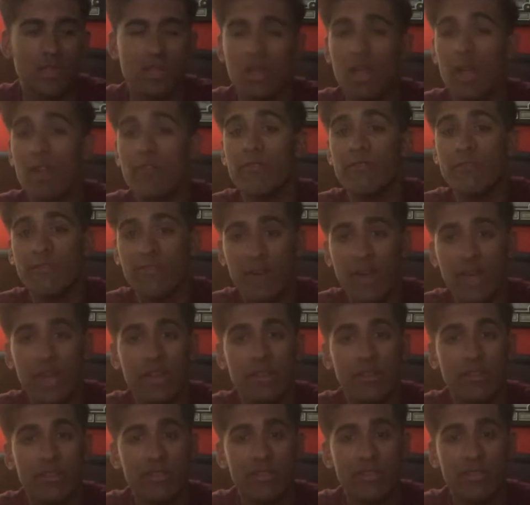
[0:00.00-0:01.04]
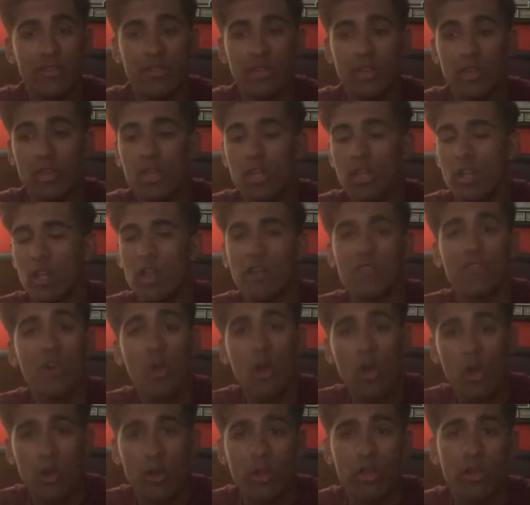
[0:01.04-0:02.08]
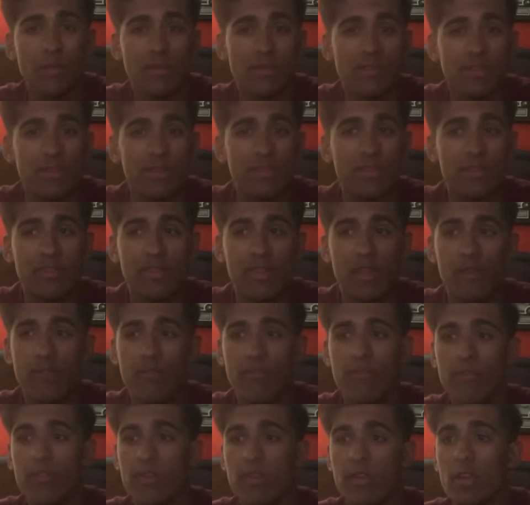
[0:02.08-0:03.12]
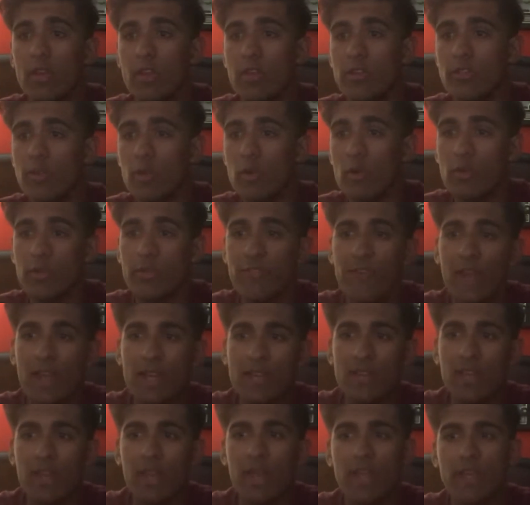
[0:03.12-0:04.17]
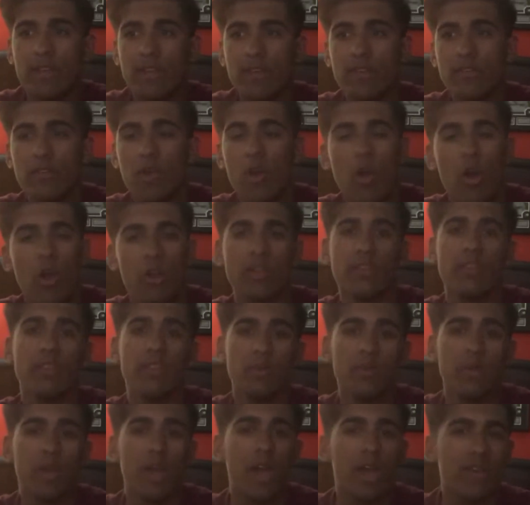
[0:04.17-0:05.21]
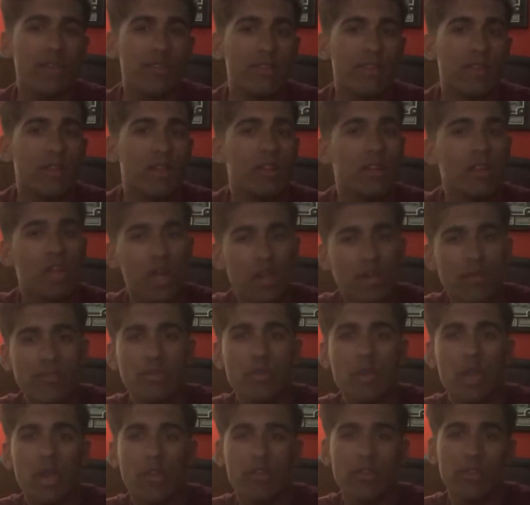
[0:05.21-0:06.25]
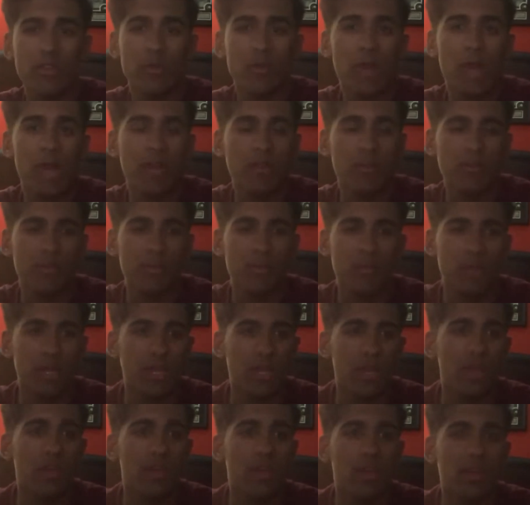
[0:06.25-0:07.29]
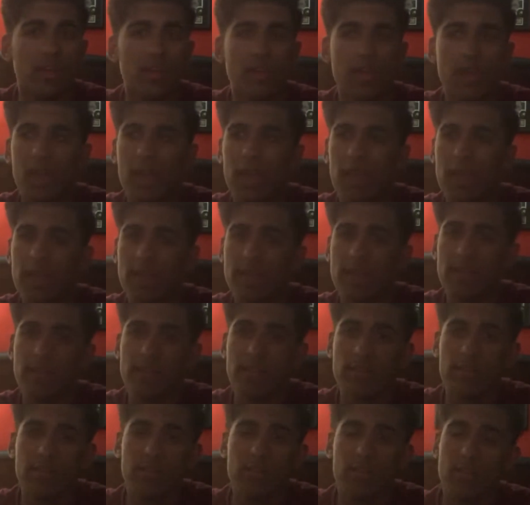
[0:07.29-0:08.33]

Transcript: a lot of fights a lot of arguments and stuff so the fact that i can talk to you guys and a lot of you guys interact with me and